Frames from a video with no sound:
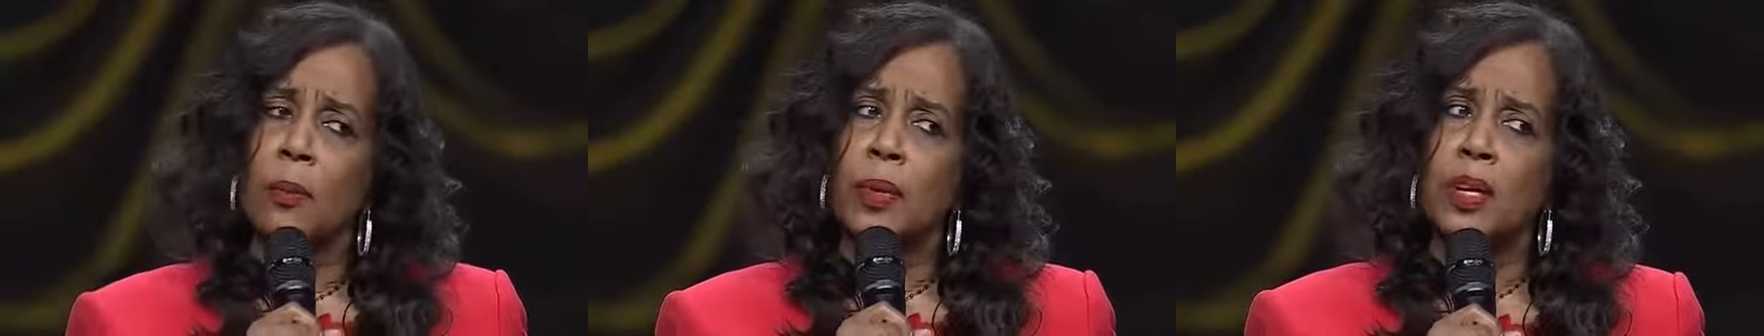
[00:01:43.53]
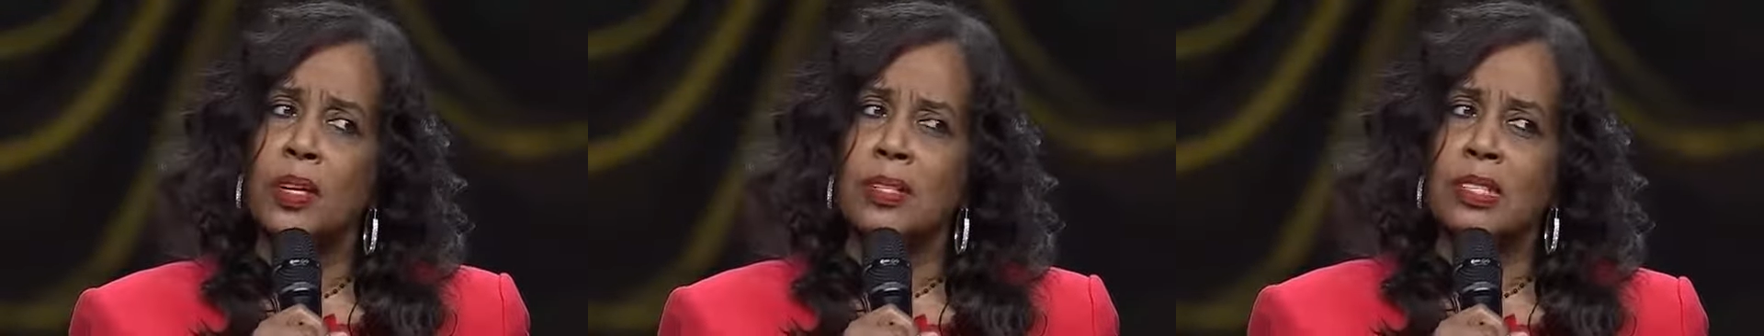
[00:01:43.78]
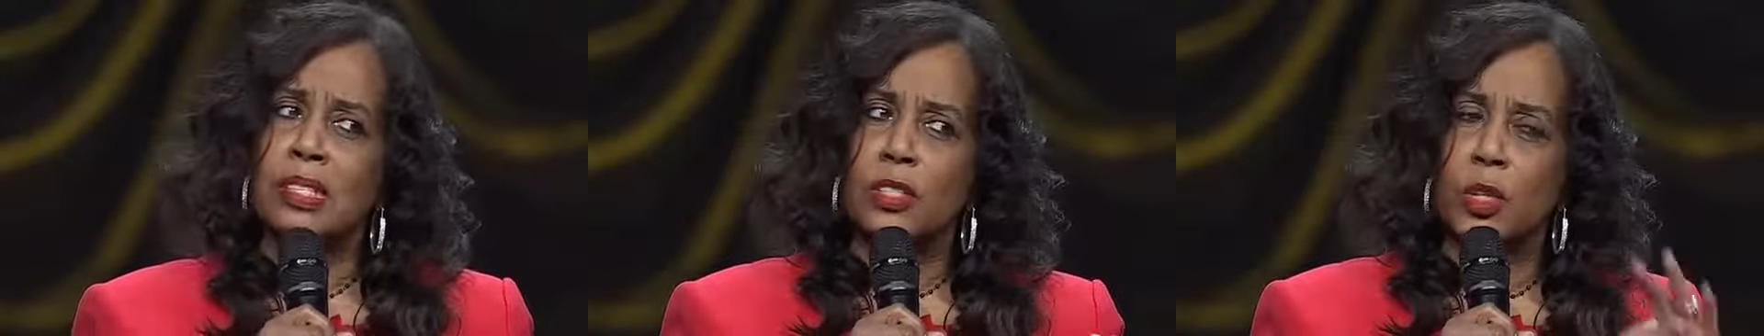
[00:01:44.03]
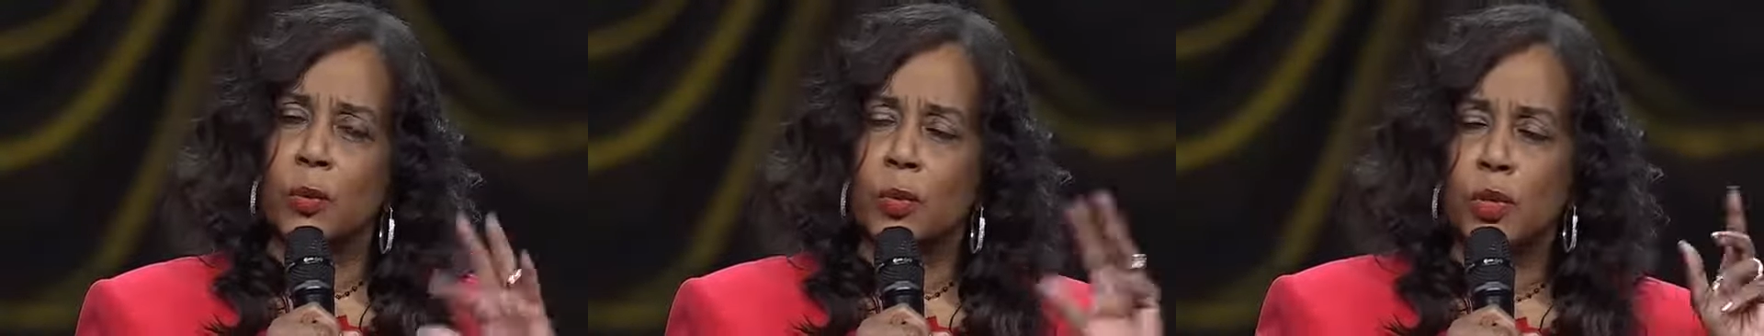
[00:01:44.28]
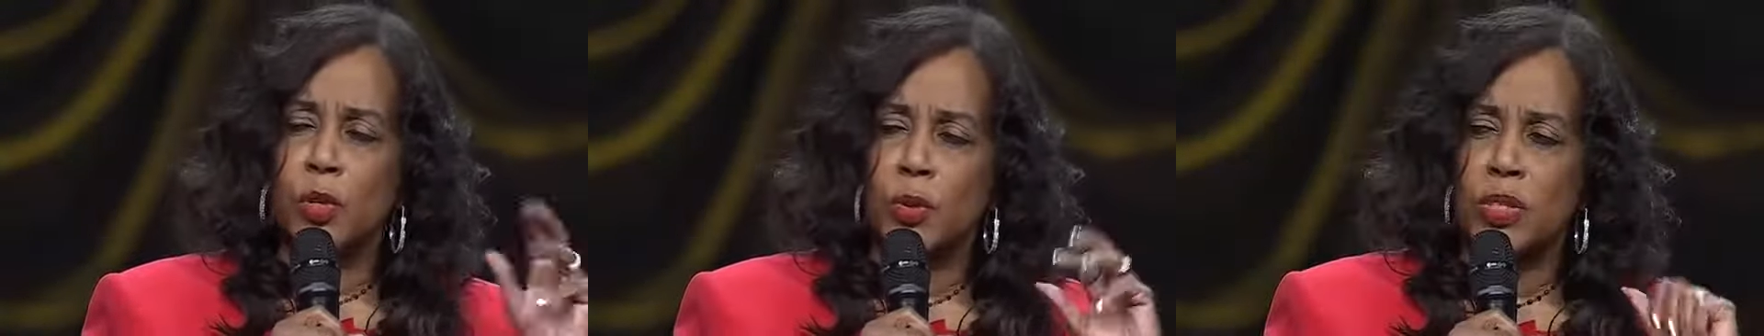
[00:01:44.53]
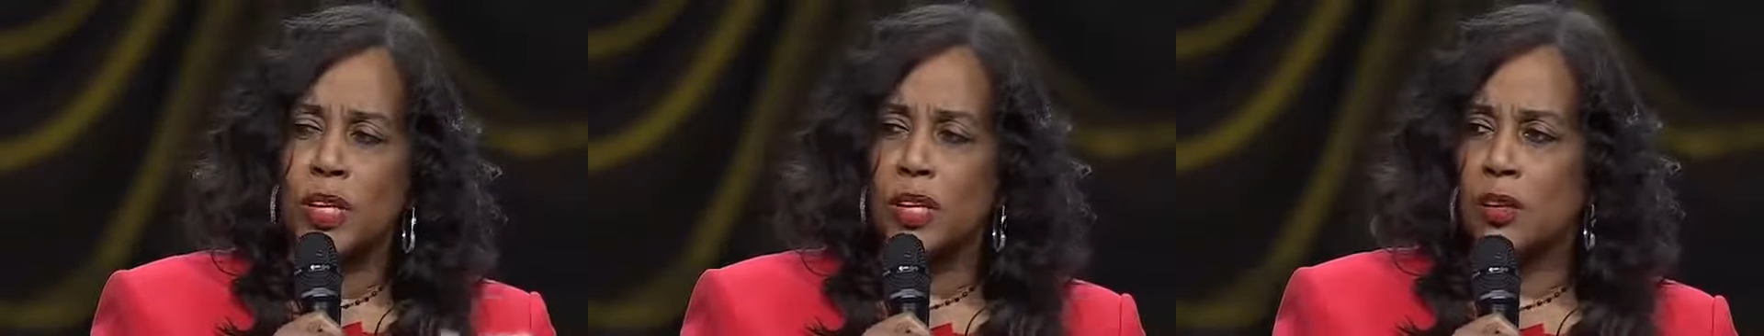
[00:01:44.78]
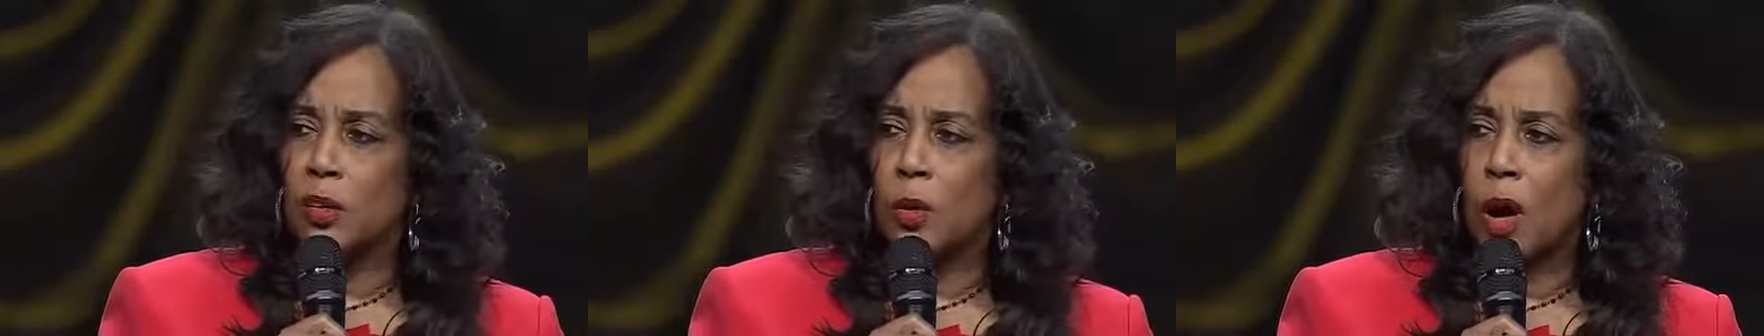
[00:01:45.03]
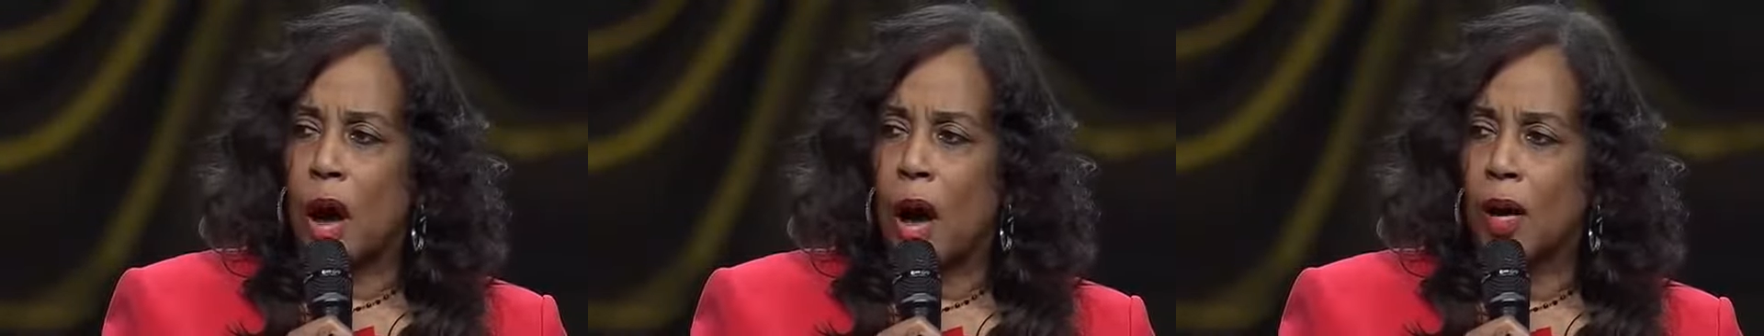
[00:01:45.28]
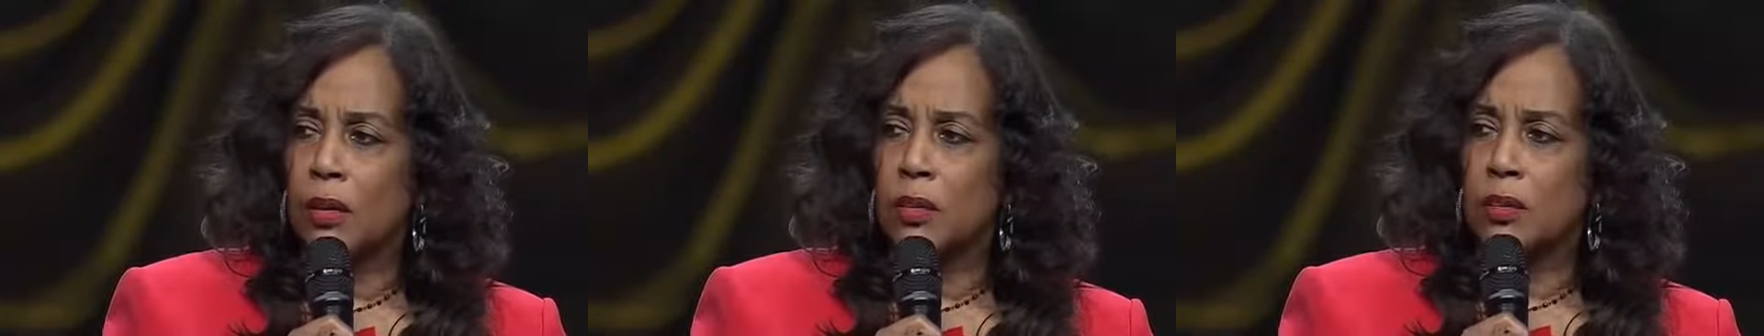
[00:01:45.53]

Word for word: because the temperature was getting a little hot.